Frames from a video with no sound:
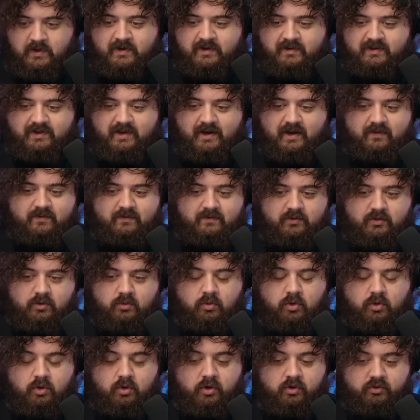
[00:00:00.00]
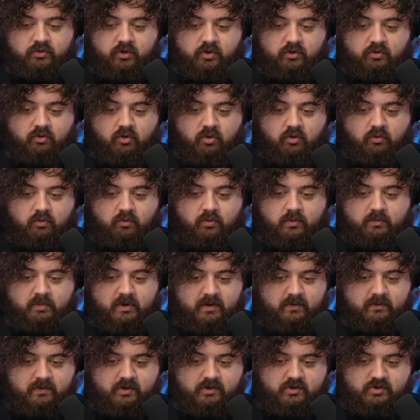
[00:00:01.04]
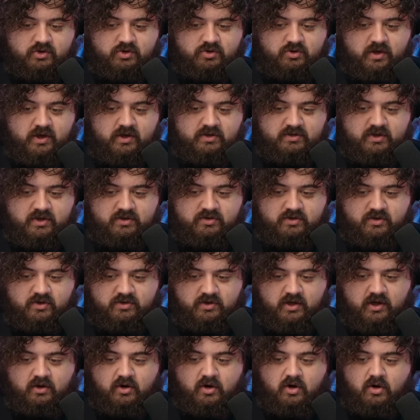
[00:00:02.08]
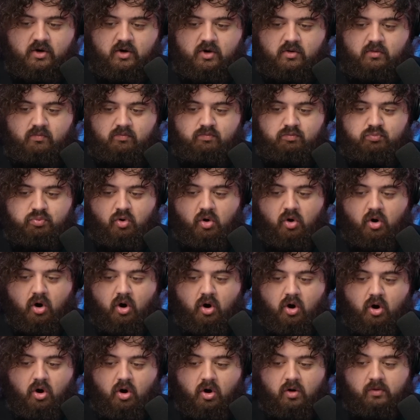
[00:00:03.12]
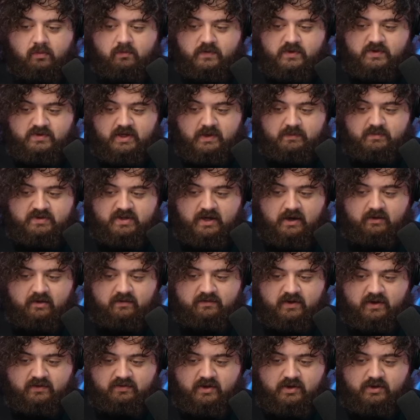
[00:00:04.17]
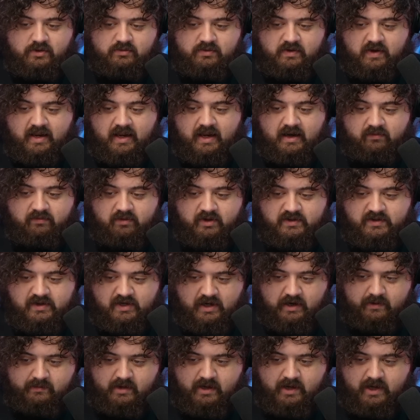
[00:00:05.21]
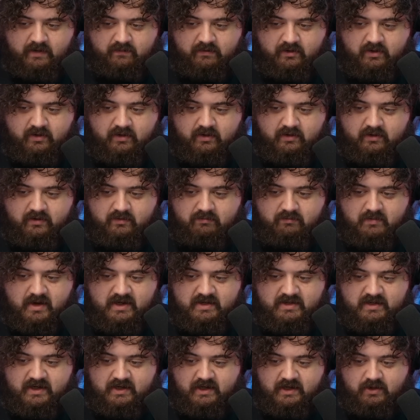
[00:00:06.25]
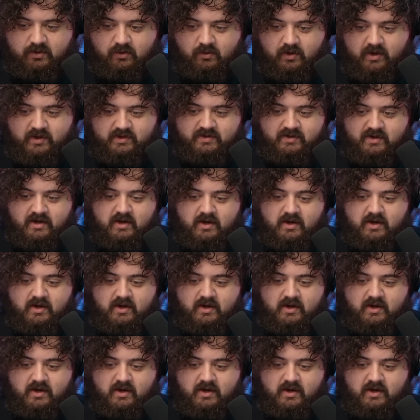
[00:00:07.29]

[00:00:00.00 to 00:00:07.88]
Yeah, you realize that's real, but it just translates just like the same sound effect they use every time he ever makes any noise.